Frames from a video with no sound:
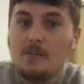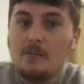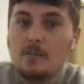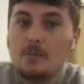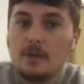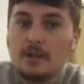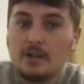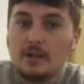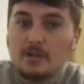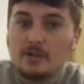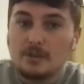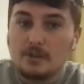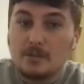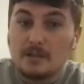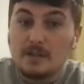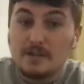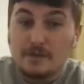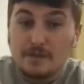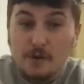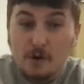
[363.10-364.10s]
went on to
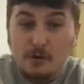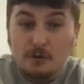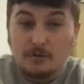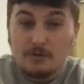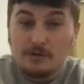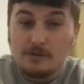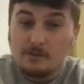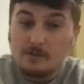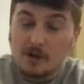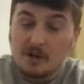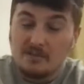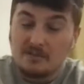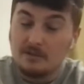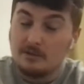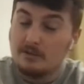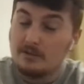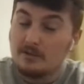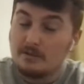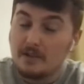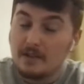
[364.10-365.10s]
beat Forest Green Rovers, who
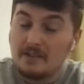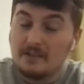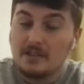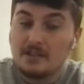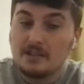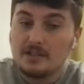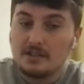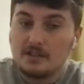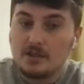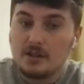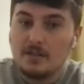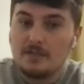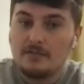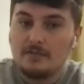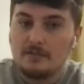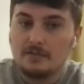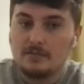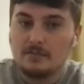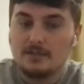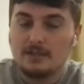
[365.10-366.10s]
are a very good side
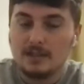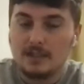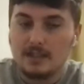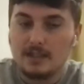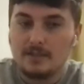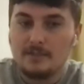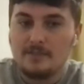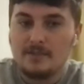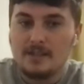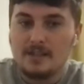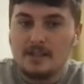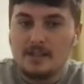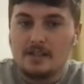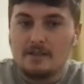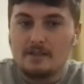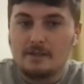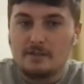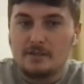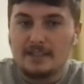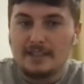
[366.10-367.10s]
from
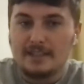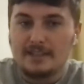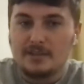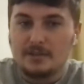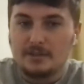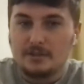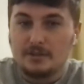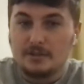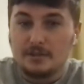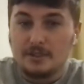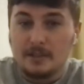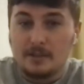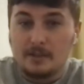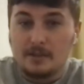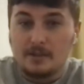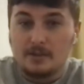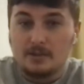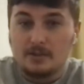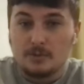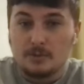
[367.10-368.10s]
League Two. They
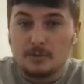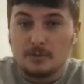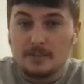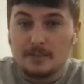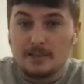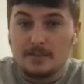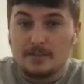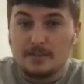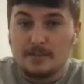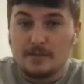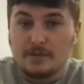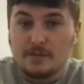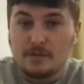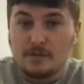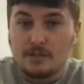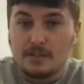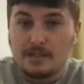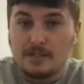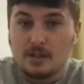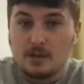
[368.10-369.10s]
went on to beat them
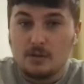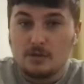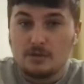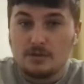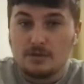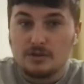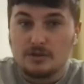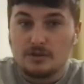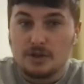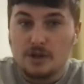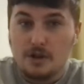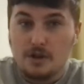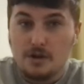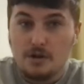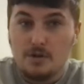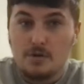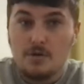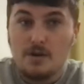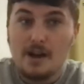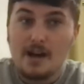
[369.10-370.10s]

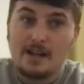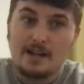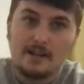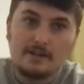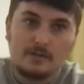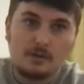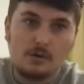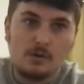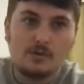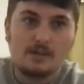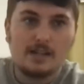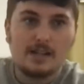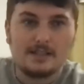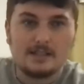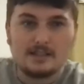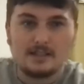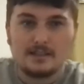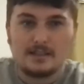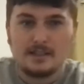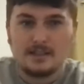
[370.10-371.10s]
3-2. And of course, as I
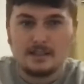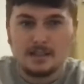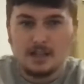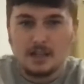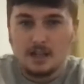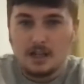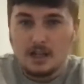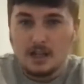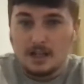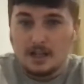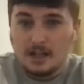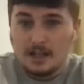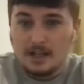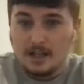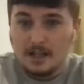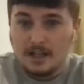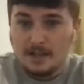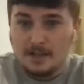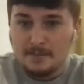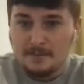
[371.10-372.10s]
said,
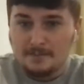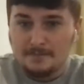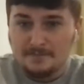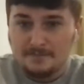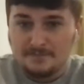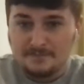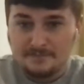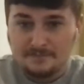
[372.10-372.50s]
Dagenham